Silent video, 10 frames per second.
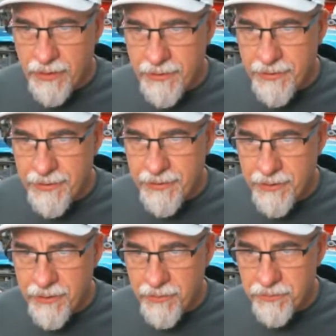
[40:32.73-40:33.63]

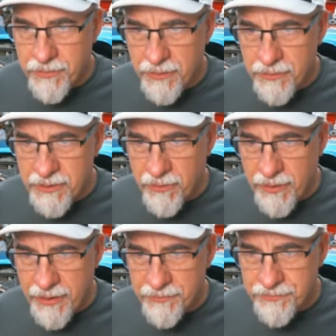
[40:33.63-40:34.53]
Let me see
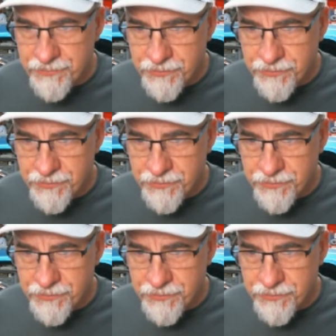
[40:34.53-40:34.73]
where we're at.